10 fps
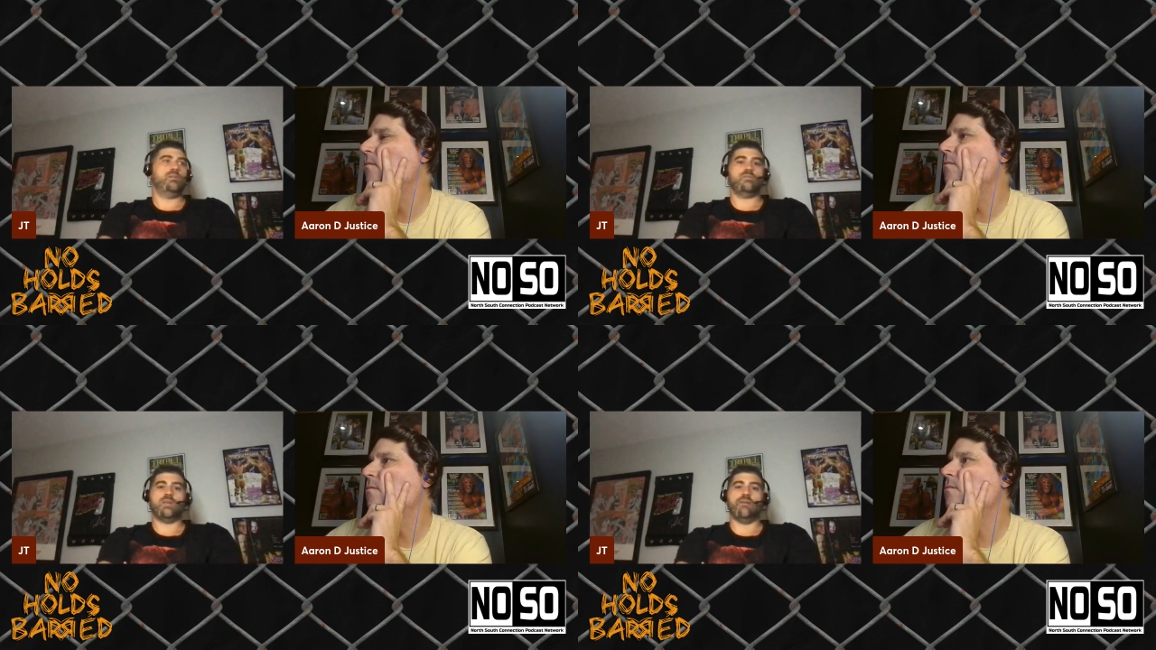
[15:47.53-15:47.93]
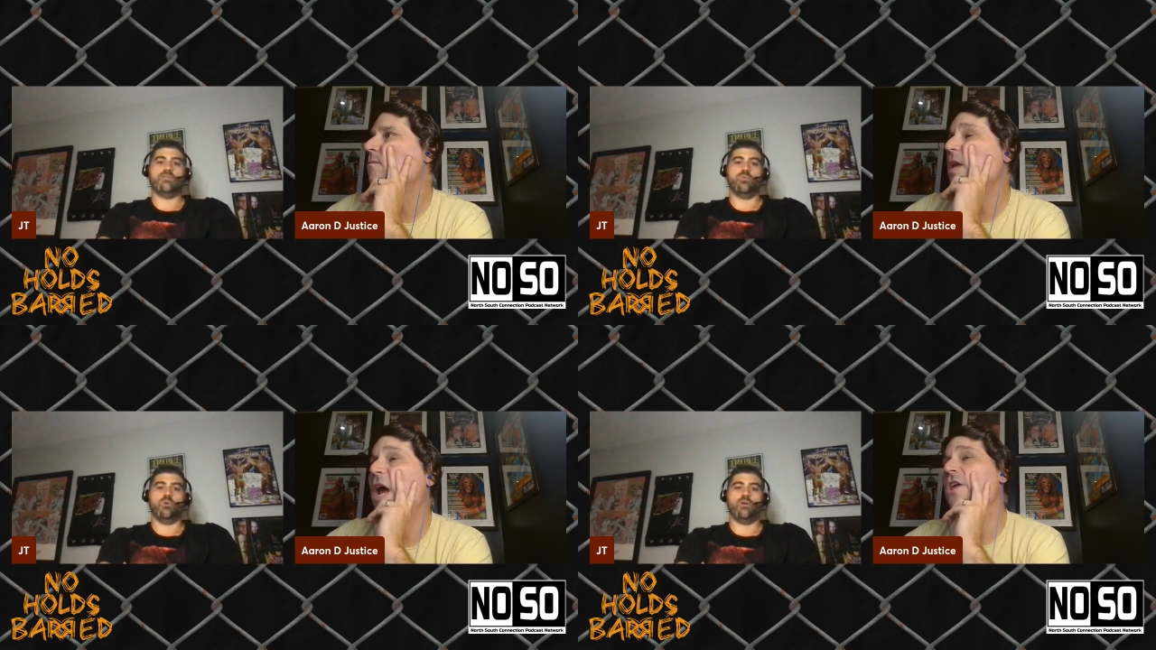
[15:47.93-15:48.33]
Speaker 1: Savage
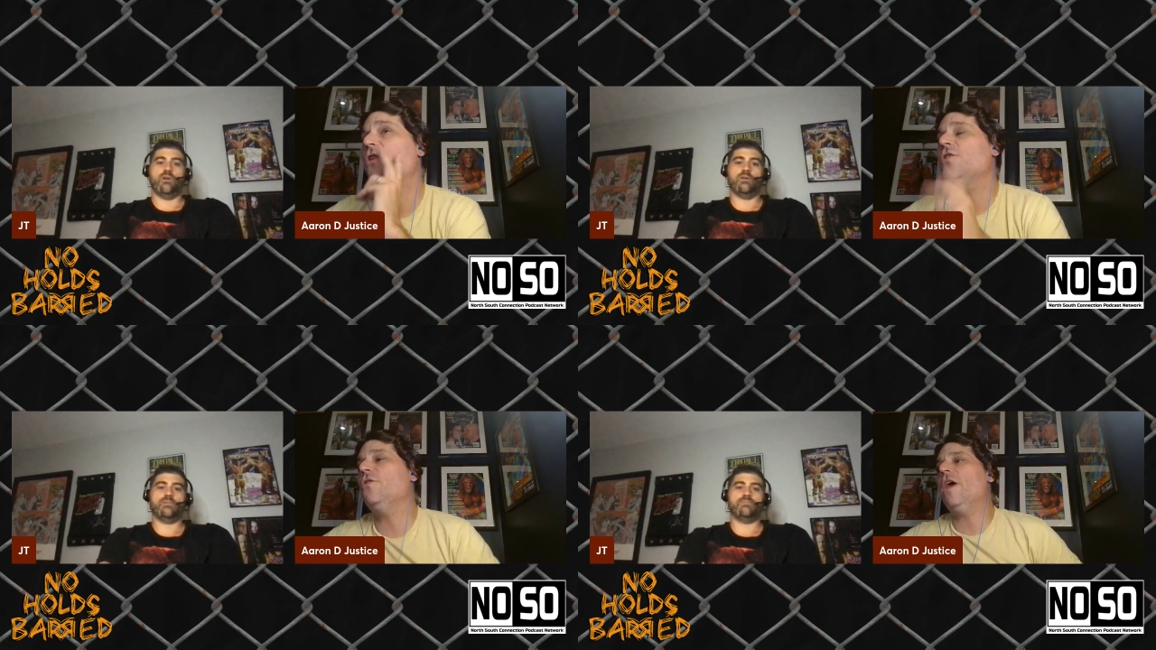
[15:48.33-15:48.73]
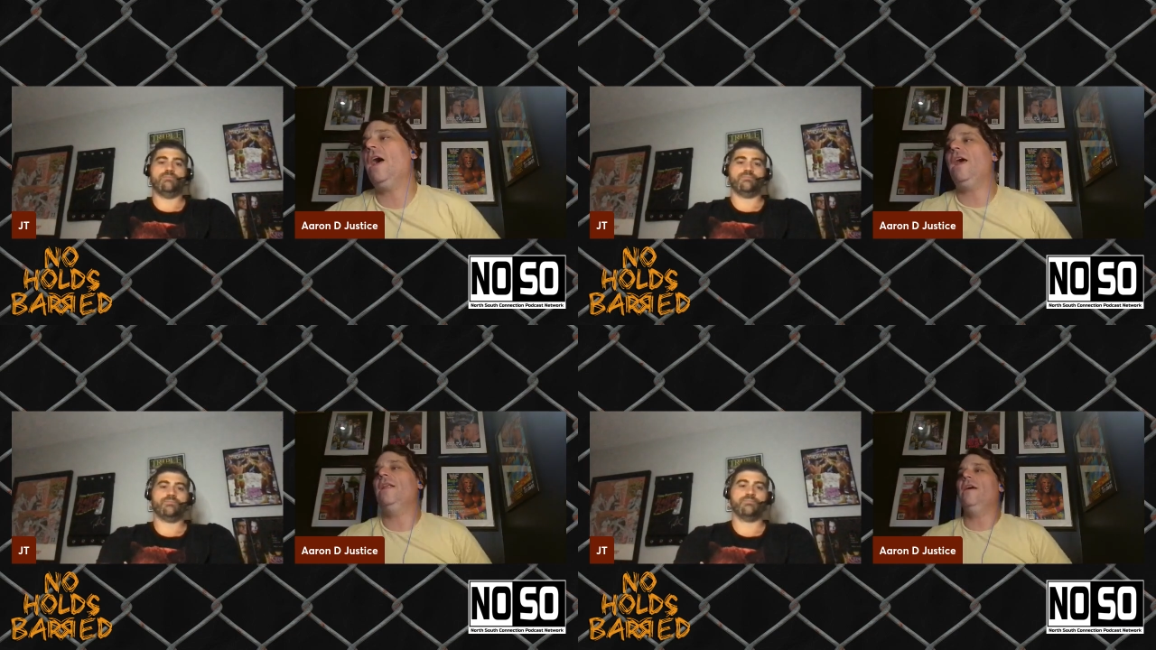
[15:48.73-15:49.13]
yeah, you Warrior. could do that,
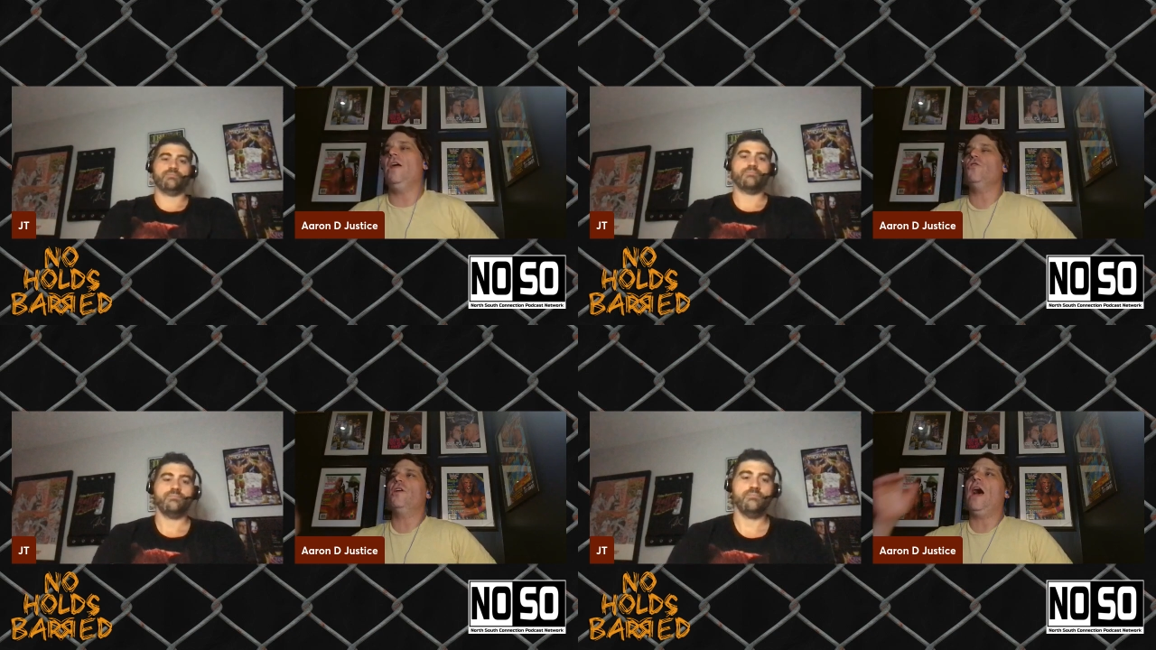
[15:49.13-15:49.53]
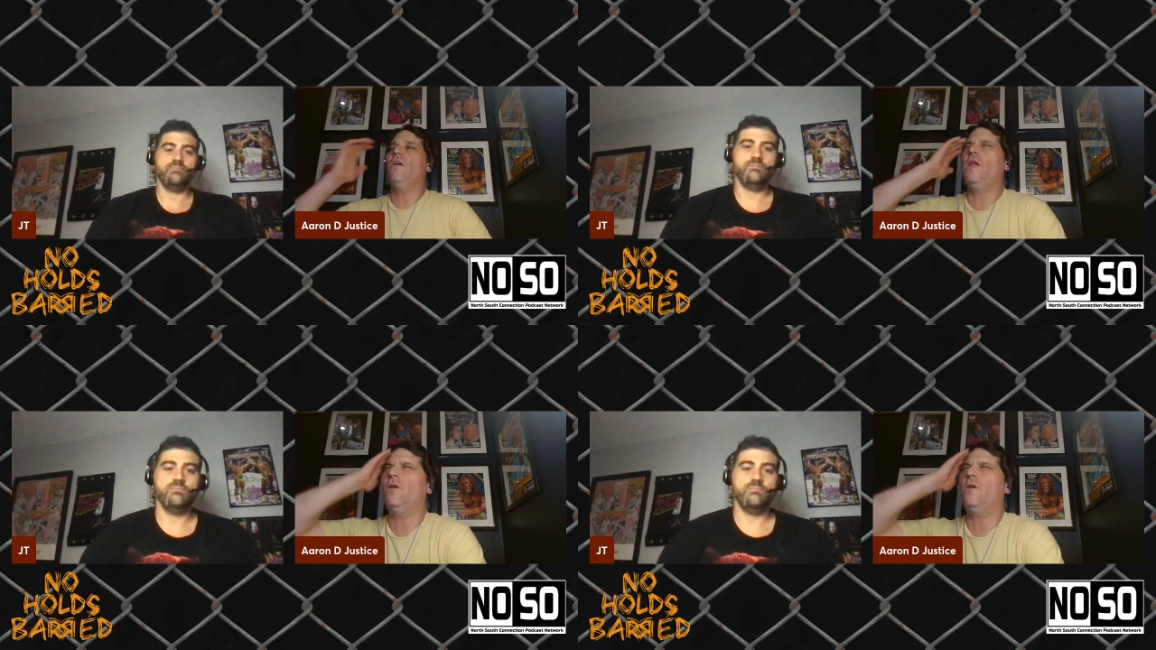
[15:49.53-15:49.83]
and and you could have like,